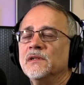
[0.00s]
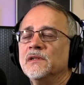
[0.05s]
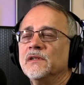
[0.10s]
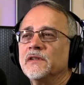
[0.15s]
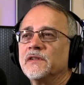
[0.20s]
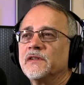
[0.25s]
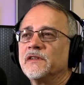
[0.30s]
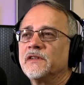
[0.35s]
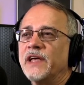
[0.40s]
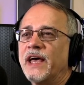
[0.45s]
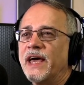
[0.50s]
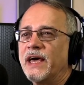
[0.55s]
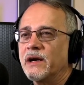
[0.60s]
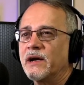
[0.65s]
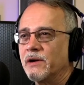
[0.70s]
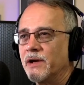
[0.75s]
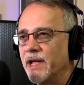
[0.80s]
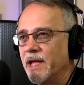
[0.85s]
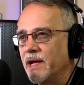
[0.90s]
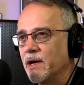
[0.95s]

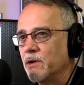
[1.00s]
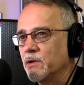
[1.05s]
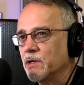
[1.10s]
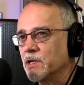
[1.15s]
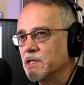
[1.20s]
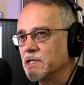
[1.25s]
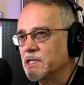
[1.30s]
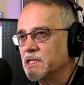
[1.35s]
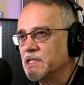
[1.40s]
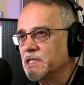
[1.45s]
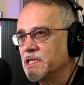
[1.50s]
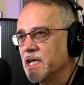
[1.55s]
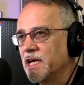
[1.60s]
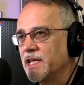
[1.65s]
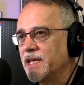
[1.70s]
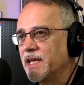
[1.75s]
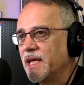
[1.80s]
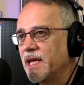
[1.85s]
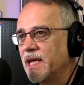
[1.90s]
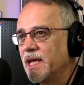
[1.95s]
Saturday or
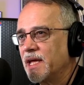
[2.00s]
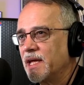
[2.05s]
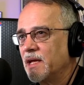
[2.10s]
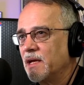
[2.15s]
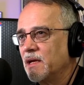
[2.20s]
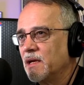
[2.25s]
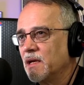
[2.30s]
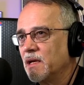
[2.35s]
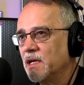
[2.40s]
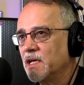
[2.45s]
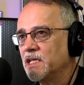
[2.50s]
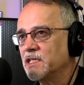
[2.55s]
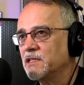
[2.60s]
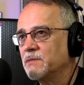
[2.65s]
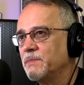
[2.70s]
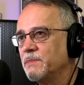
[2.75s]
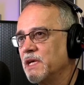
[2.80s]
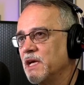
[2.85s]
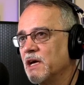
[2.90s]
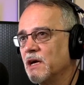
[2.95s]
Sunday. It's
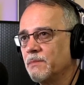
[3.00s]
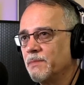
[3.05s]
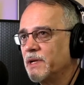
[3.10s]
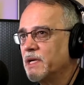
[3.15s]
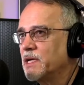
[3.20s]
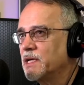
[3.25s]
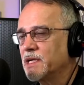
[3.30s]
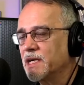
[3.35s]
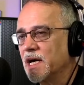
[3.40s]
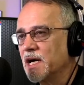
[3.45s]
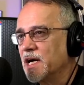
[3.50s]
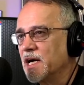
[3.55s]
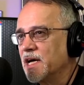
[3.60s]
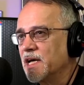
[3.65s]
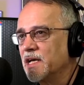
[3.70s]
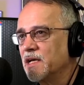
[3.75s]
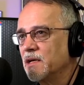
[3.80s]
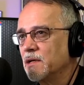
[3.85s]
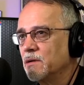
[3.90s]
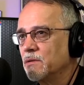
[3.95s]
me helping a
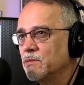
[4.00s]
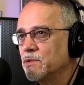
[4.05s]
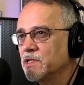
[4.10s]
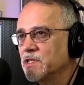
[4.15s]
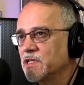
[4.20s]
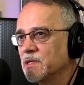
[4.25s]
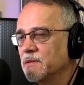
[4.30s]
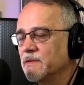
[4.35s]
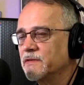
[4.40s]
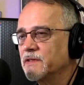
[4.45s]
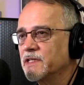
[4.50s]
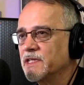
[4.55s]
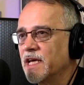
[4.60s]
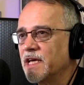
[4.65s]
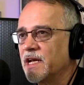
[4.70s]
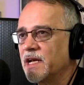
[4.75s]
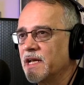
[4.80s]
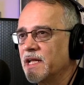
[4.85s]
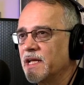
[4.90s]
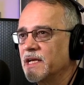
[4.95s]
guy with some of his
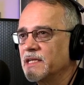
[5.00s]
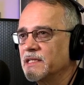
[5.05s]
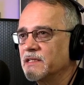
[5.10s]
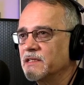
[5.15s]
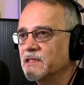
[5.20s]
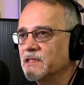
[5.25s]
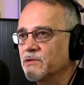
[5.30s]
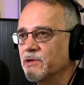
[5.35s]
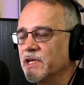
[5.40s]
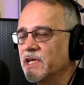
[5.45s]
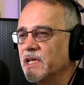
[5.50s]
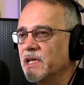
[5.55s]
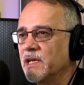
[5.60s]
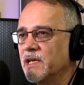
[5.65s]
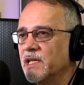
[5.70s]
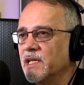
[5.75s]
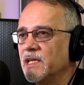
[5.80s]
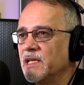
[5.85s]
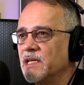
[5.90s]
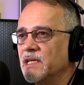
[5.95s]
editing and screen, and
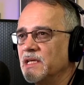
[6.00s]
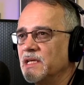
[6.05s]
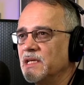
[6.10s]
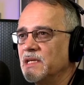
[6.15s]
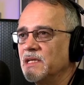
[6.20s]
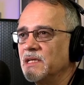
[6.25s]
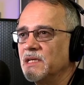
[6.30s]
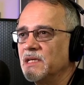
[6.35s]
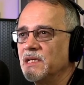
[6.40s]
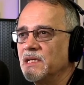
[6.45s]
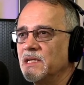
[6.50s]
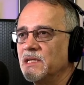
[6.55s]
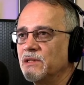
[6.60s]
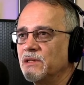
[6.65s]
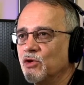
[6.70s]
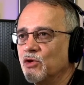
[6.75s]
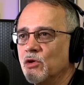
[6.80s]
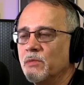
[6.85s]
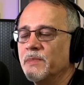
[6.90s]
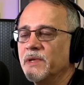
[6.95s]
he
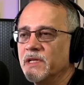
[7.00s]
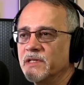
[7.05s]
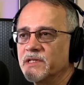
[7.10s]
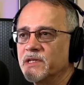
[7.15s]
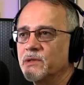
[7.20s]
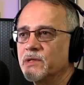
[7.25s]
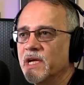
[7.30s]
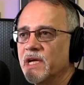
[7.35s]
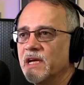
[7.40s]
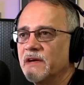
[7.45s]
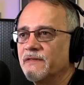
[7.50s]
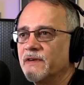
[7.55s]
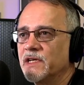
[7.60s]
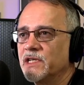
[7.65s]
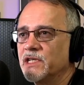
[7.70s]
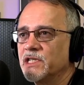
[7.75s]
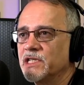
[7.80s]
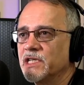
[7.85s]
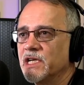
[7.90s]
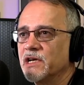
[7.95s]
told me it's okay if I
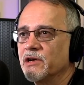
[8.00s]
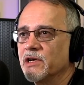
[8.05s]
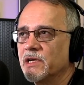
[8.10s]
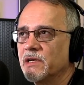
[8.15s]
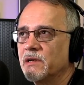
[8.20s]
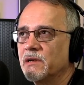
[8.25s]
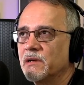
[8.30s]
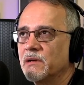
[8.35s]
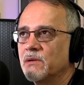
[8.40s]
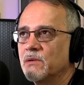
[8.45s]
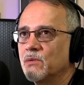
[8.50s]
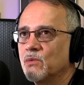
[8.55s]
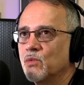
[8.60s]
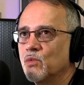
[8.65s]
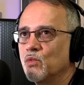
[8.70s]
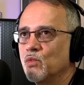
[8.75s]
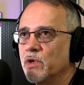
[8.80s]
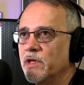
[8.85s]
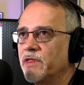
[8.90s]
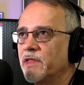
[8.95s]
share it
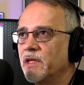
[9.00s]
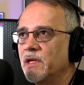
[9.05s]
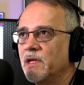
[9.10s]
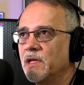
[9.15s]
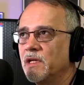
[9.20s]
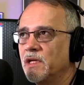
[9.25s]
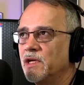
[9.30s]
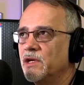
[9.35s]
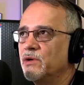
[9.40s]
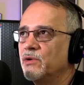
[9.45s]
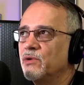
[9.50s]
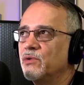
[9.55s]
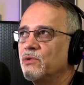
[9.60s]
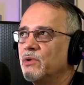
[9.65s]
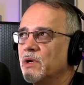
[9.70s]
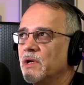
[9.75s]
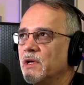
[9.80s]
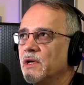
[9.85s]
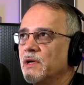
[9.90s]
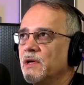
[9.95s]
with you.
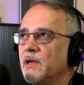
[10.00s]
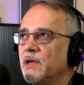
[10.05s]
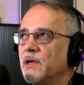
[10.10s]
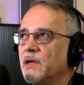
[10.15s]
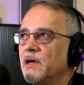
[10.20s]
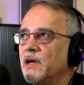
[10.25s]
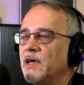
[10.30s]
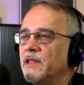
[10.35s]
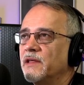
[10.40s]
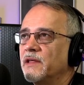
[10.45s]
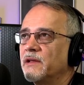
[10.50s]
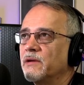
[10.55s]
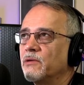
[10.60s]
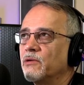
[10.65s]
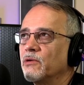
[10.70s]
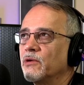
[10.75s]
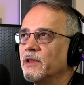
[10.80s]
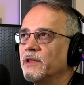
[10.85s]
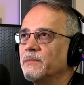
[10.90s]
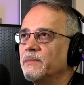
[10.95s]
And then
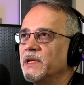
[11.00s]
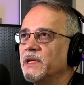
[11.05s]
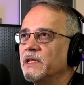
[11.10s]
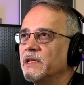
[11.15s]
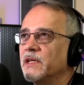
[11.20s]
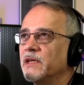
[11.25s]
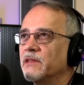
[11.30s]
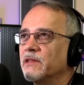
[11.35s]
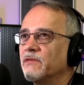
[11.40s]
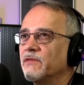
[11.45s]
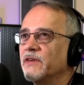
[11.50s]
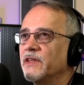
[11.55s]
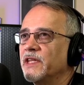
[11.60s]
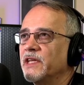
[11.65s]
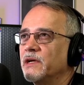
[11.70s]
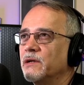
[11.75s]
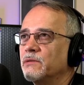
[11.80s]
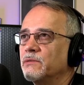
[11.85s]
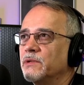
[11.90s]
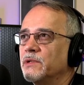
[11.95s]
there'll be another
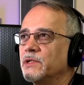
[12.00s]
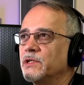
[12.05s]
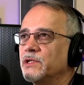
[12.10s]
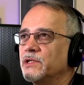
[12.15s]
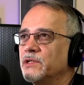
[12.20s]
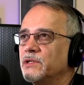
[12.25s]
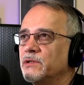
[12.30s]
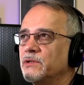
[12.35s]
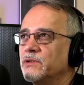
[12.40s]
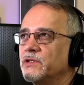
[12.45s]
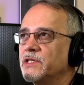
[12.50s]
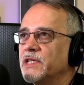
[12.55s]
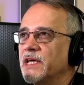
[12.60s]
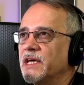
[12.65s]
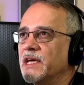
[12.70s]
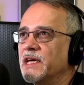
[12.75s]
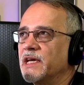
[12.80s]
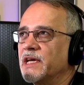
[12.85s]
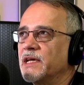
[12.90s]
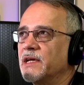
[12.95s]
video
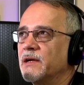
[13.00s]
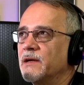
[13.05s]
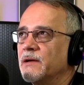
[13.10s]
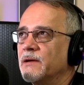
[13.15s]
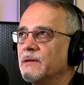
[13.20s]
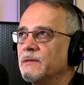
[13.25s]
Tuesday.